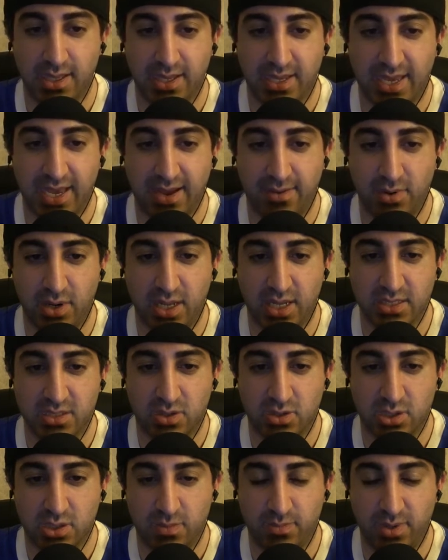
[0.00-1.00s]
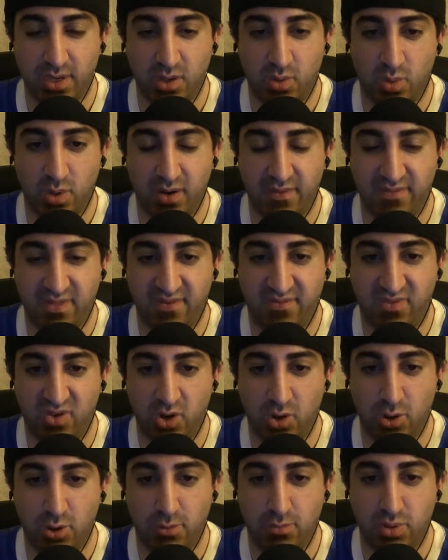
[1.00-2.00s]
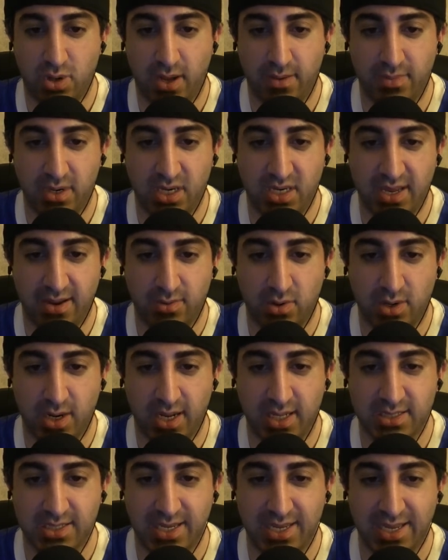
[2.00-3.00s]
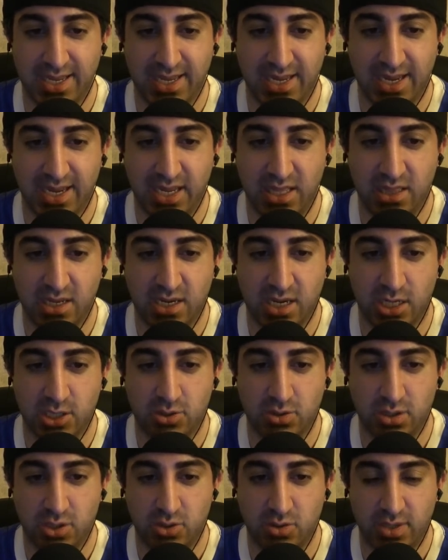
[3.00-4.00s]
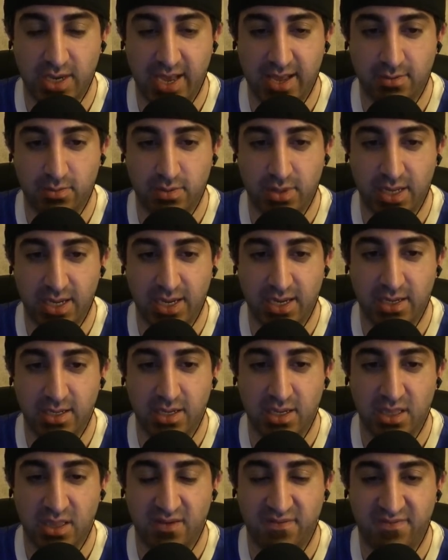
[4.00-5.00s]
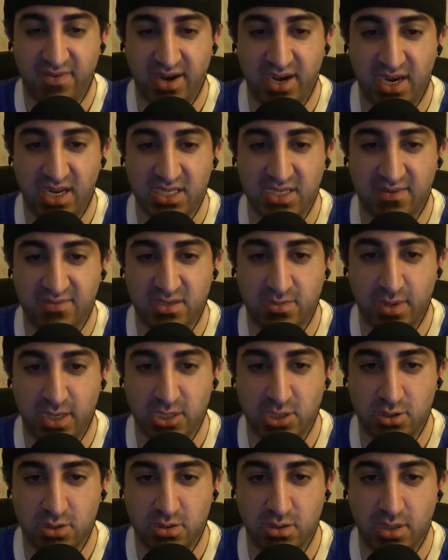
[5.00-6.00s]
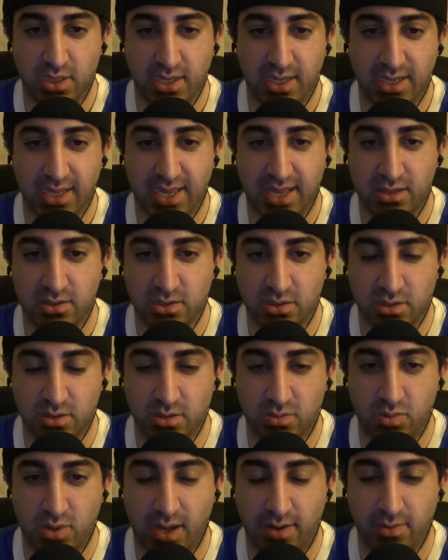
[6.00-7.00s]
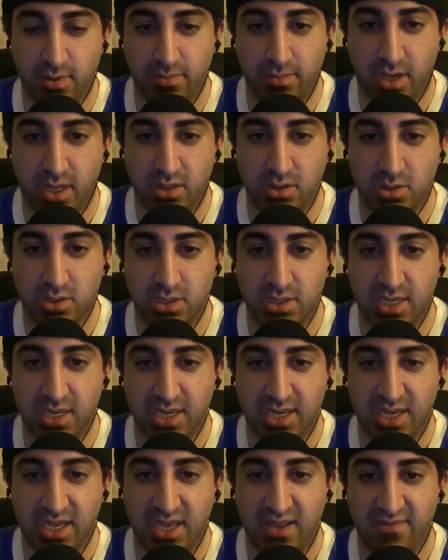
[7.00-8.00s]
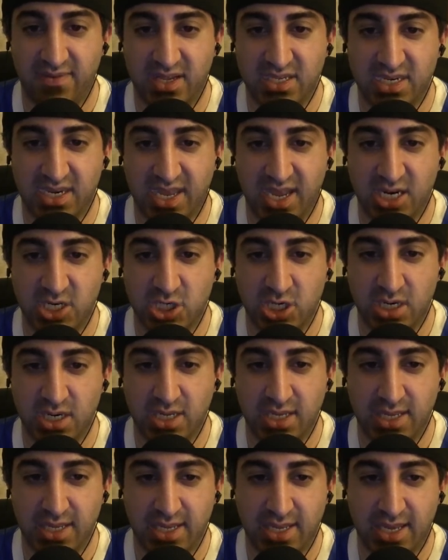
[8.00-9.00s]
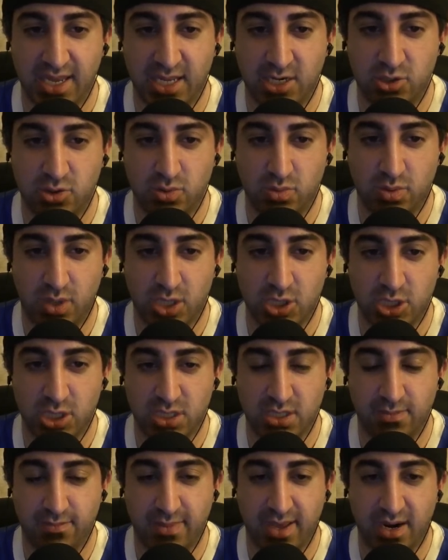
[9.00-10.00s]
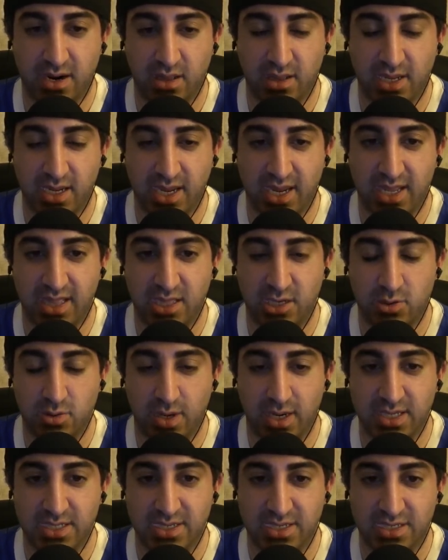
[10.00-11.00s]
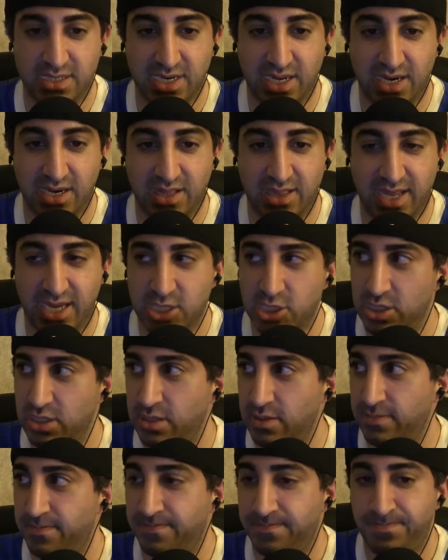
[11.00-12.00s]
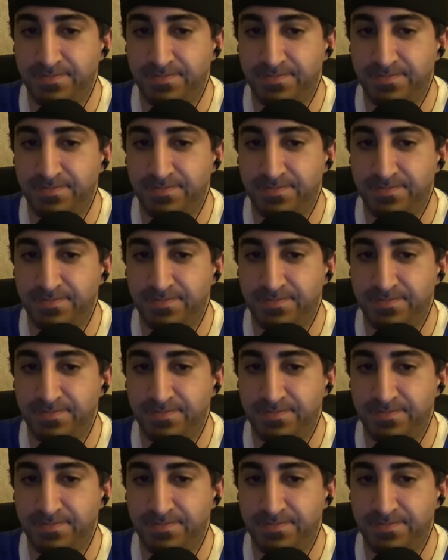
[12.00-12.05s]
Gabbard has also been one of the few prominent Democrats in the country to downplay the findings of special counsel Robert Mueller's investigation into Russia's meddling in the 2016 election